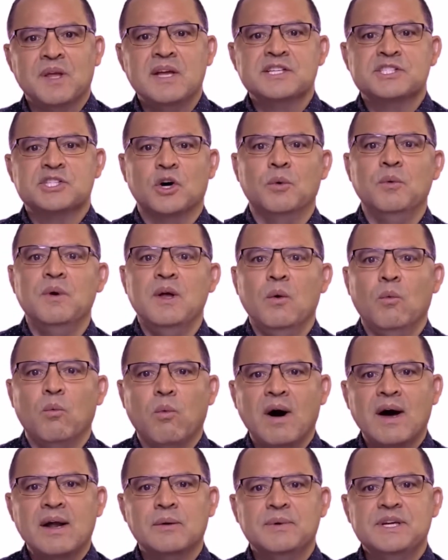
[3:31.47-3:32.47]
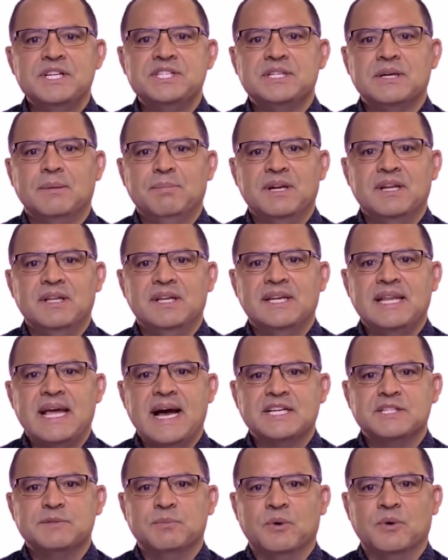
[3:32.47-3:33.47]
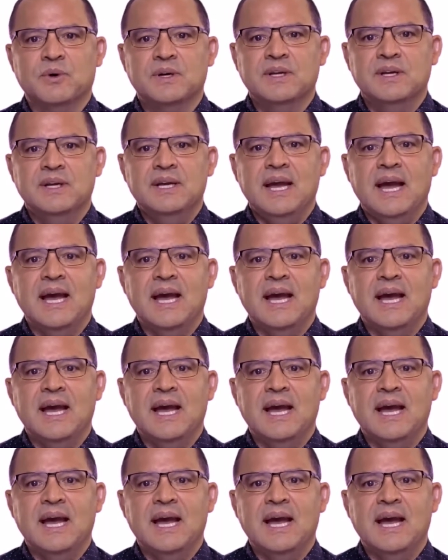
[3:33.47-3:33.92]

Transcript: So why don't we jump into the dashboard